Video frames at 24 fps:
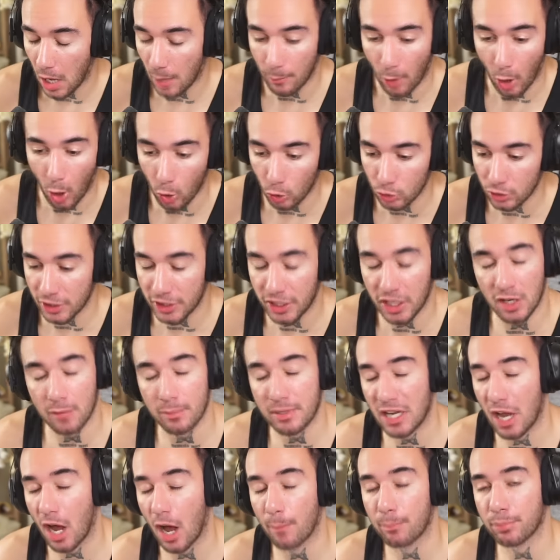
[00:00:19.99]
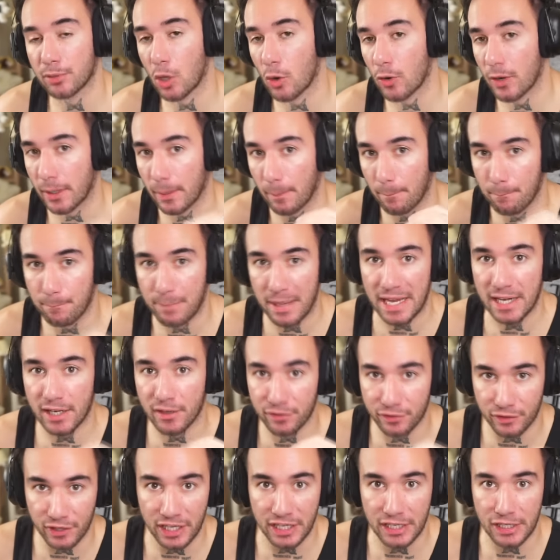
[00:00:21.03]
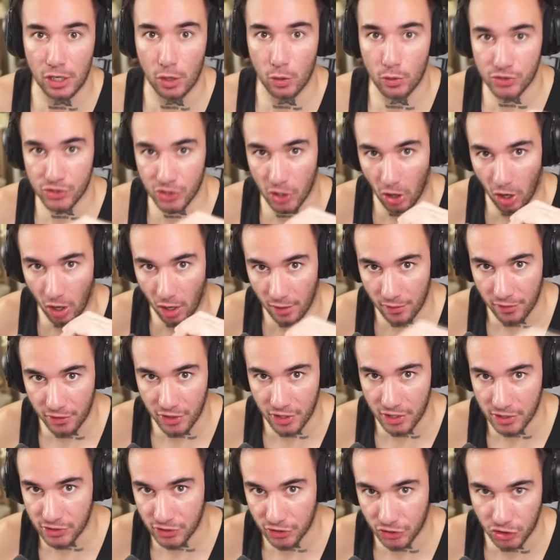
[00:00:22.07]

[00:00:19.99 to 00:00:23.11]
I'm only going to be uploading big videos on this